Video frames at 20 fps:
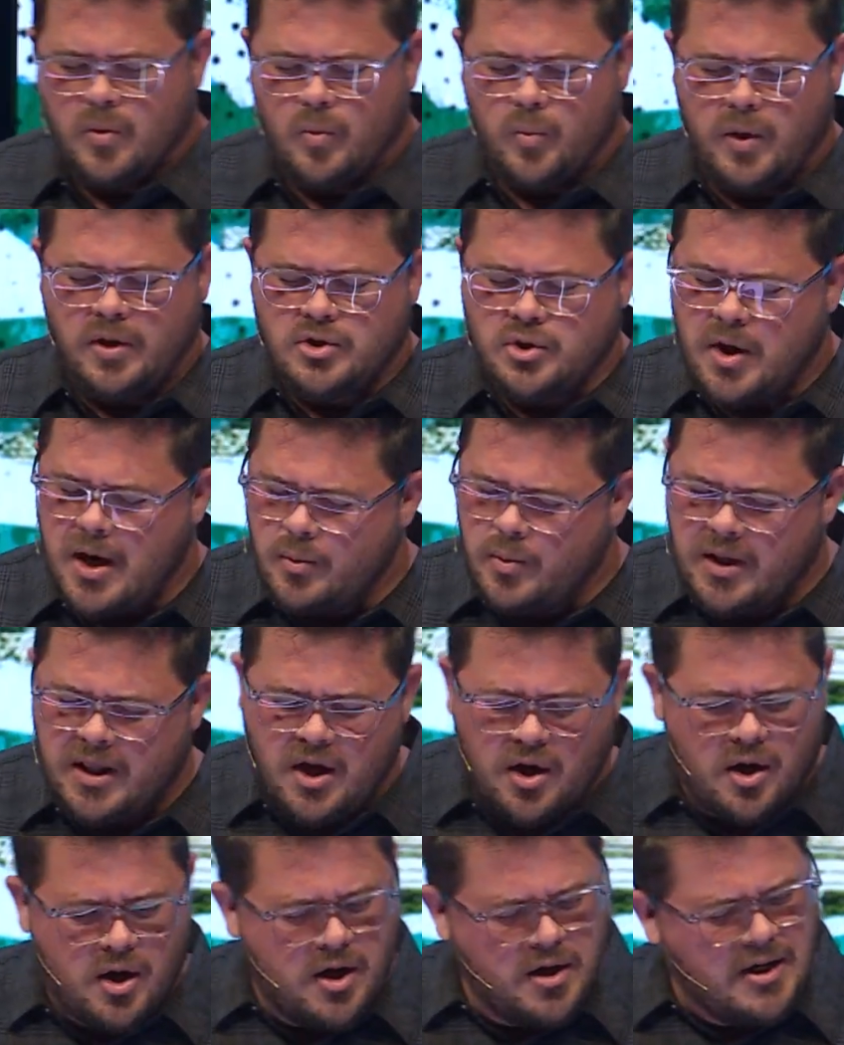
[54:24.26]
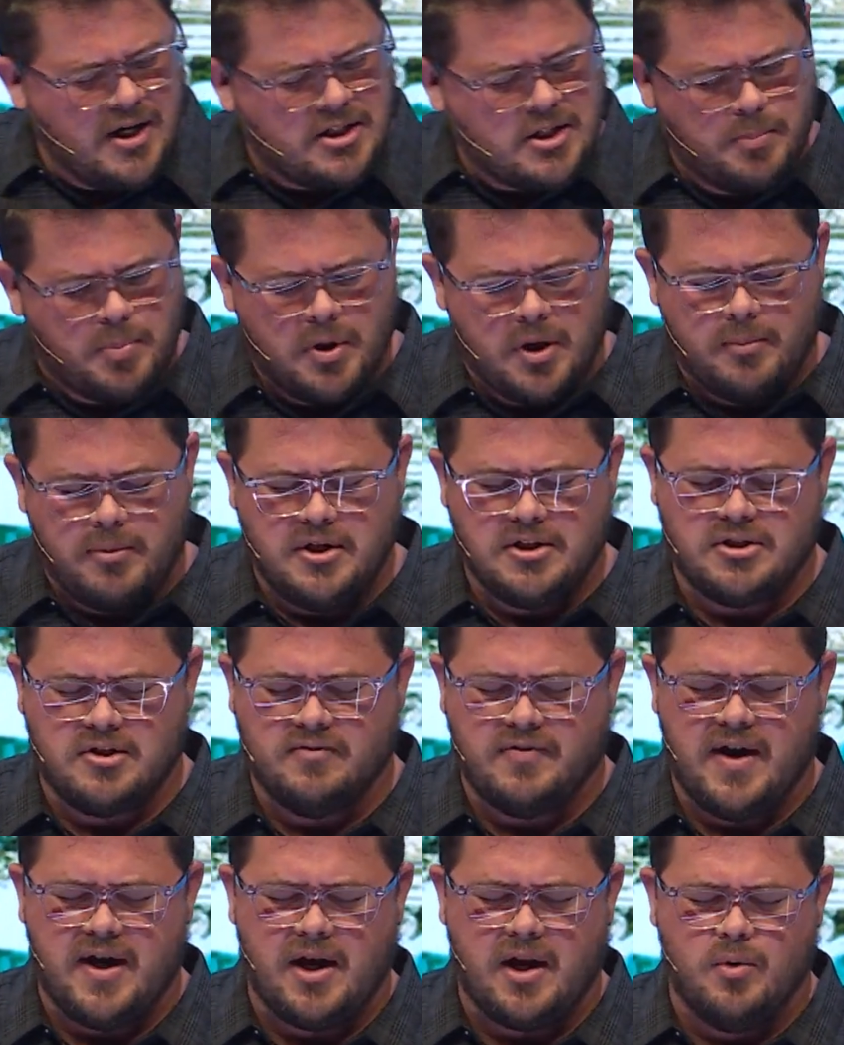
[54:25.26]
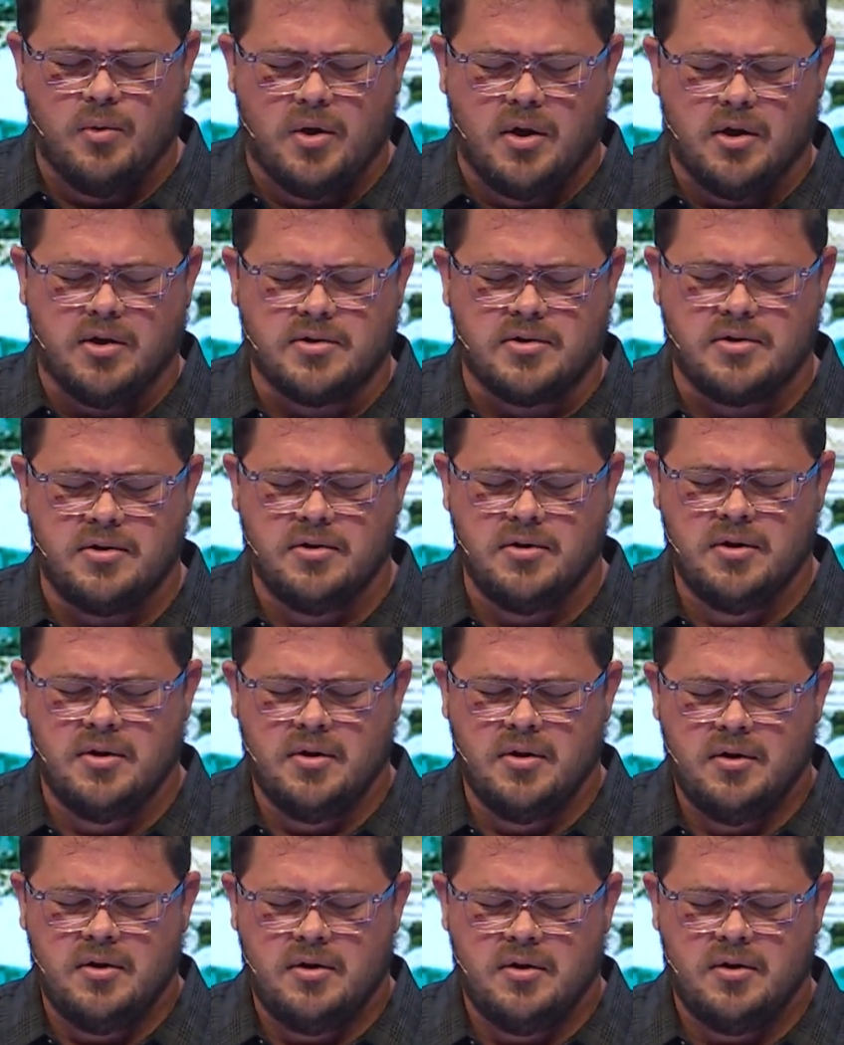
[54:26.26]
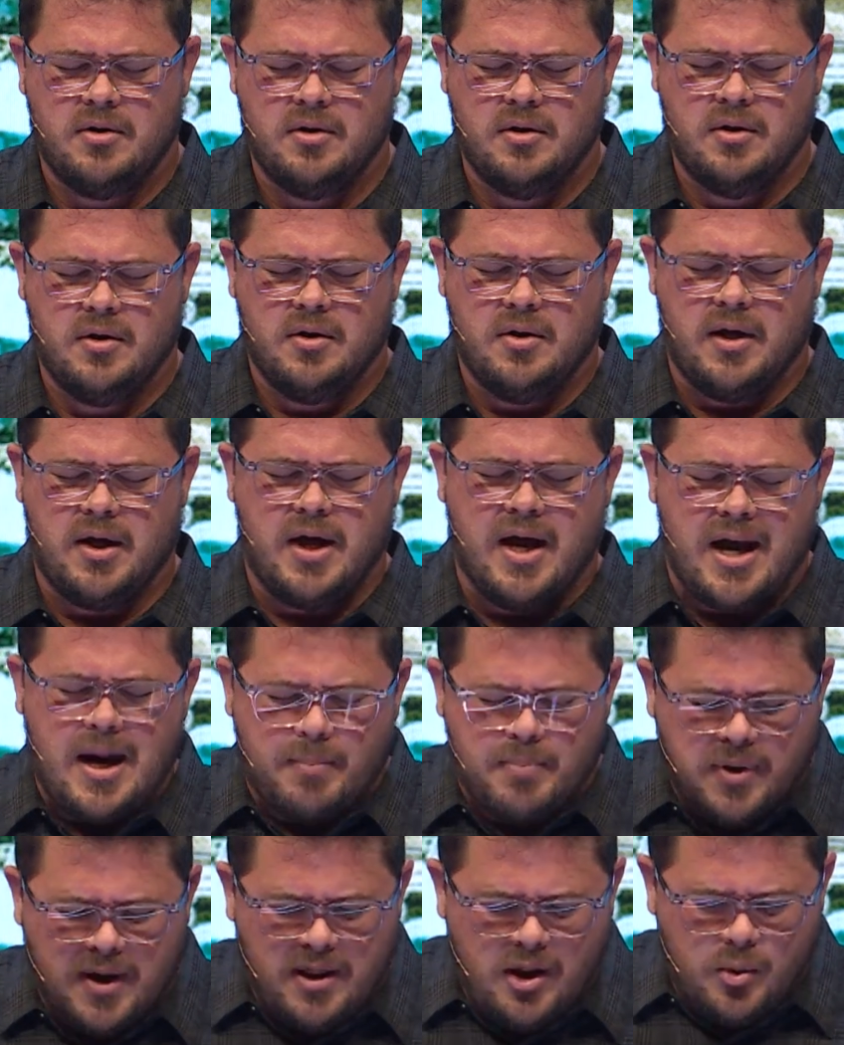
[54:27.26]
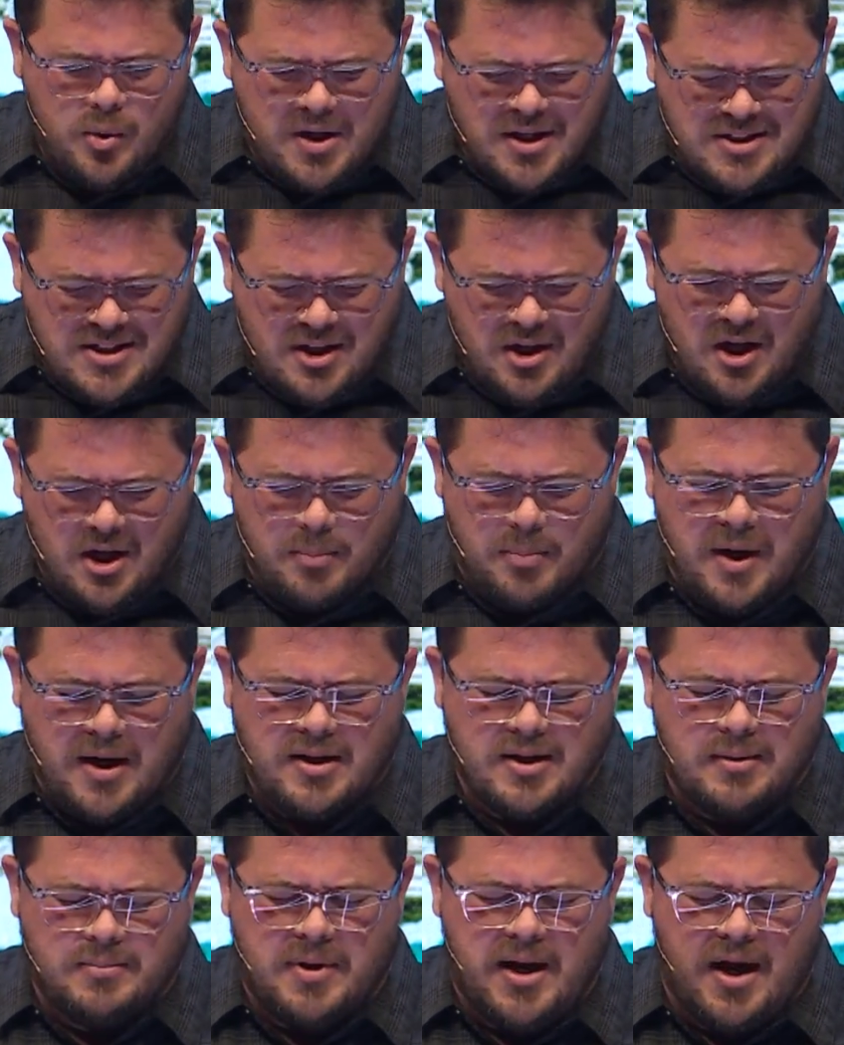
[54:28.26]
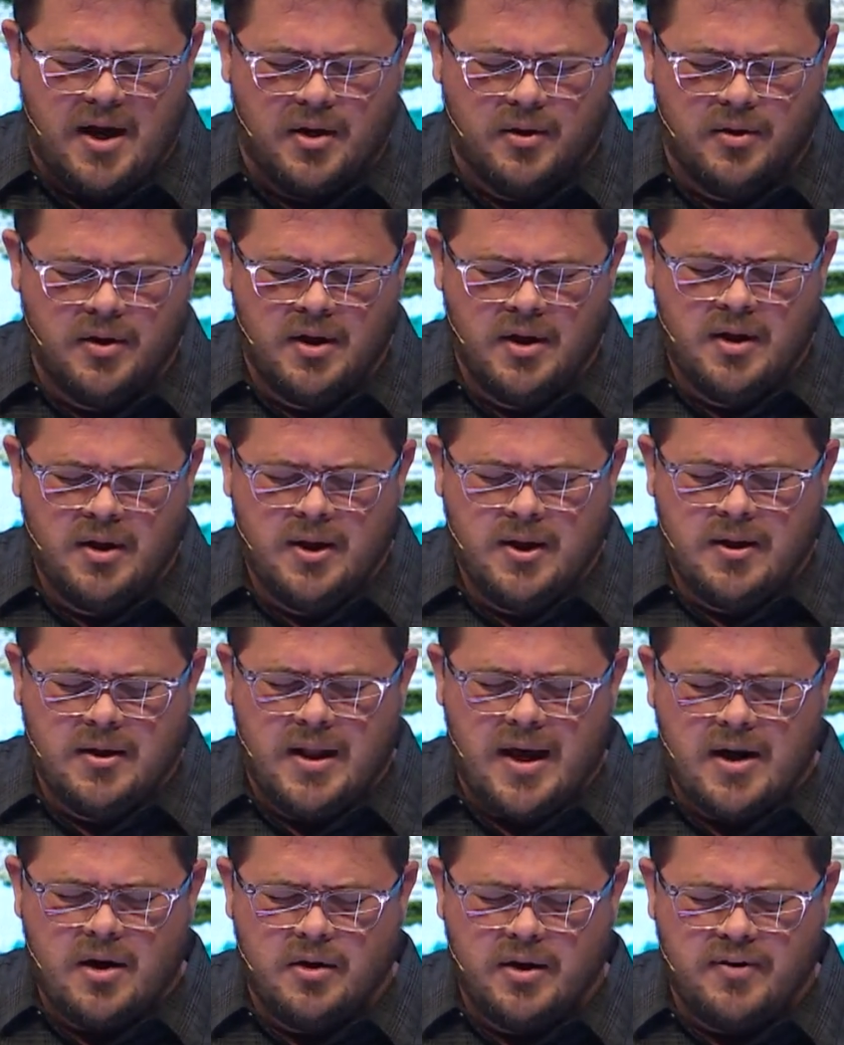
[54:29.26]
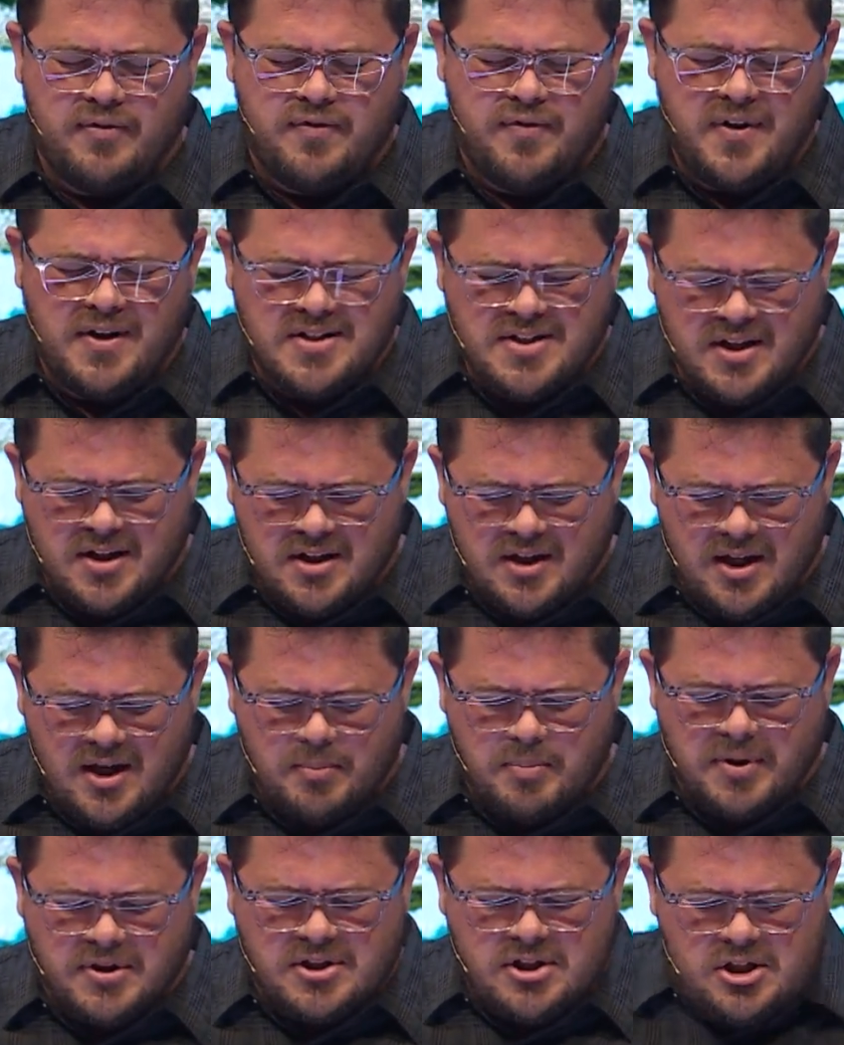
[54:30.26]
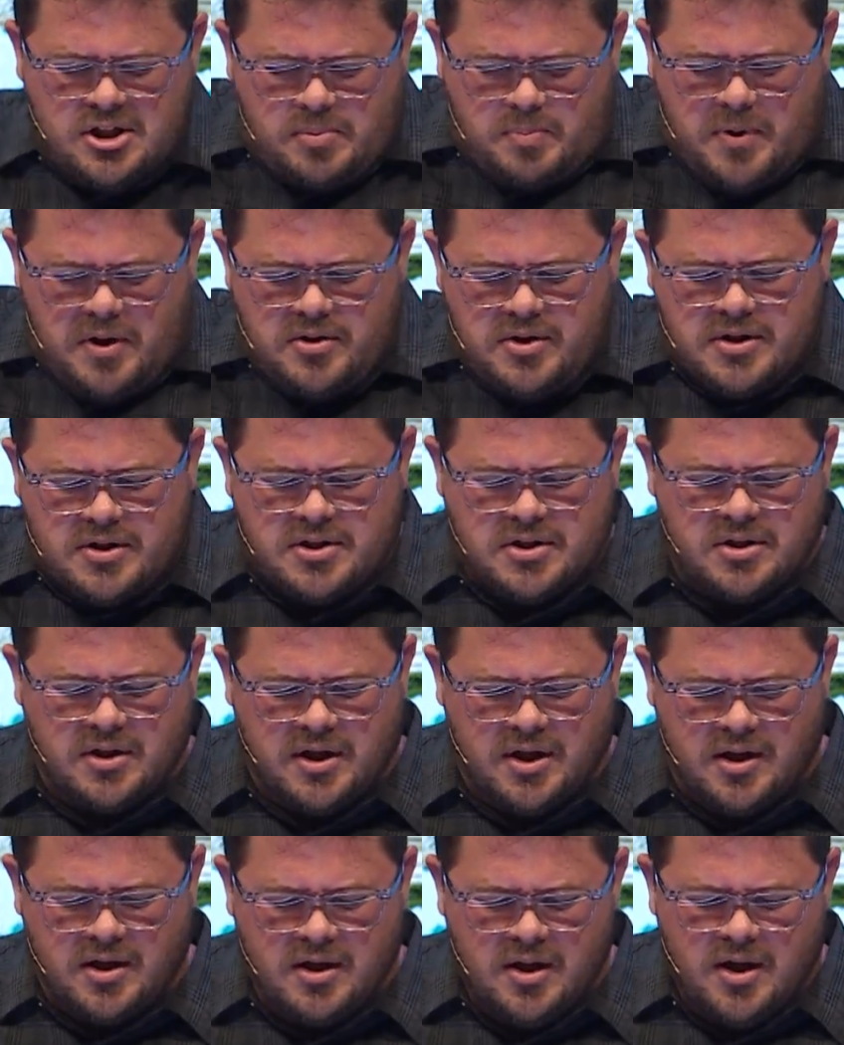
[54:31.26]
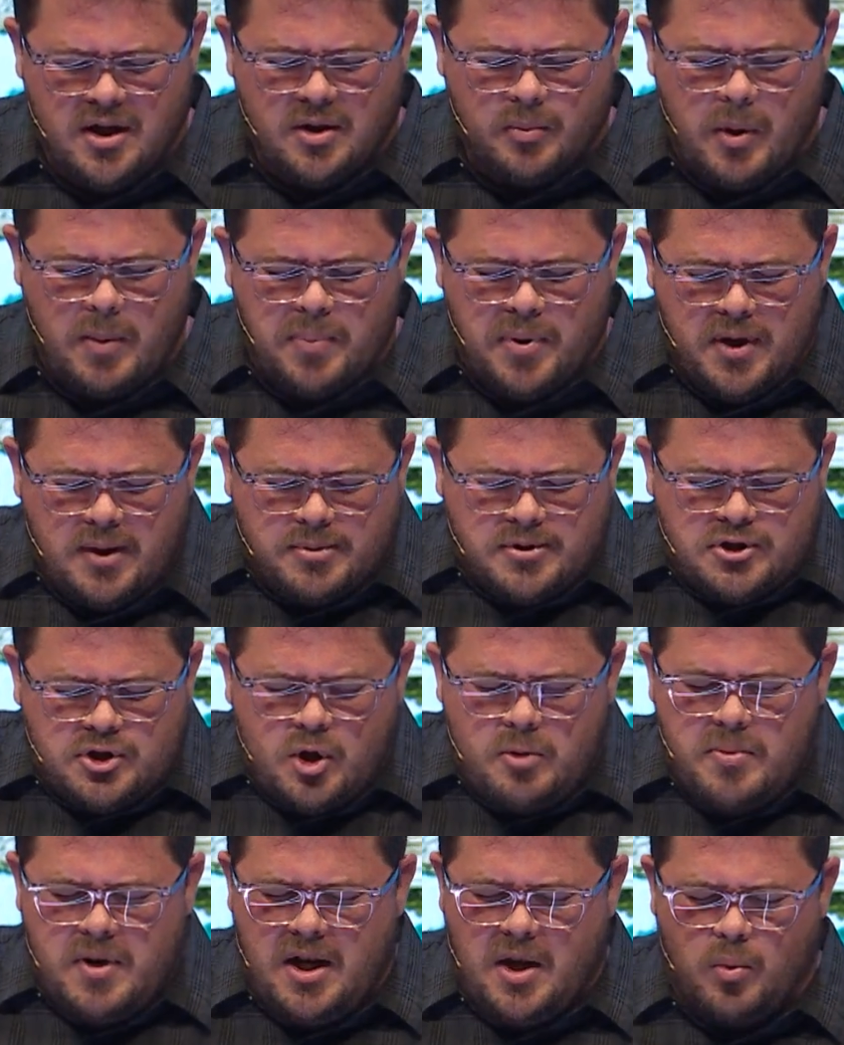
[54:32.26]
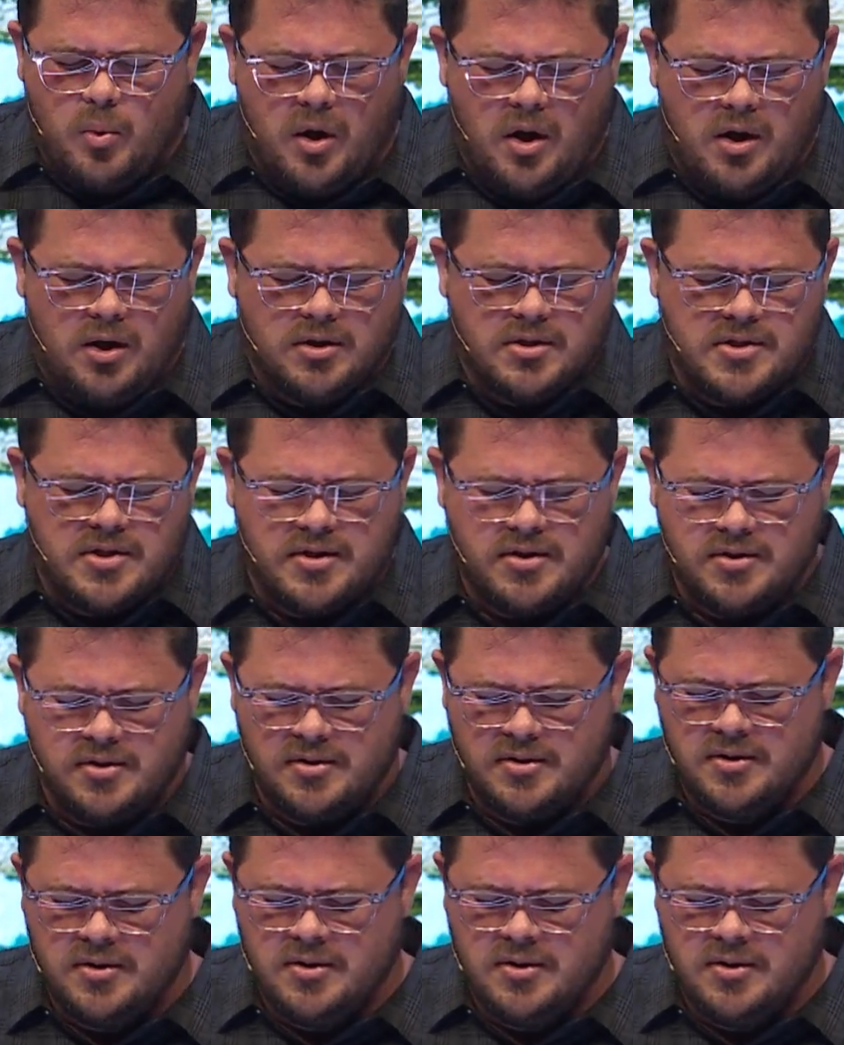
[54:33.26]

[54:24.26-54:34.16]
We try really hard not to put up these dividing walls. And God, I pray that you would continue to break them down, not only physically, but spiritually. We put up so many walls.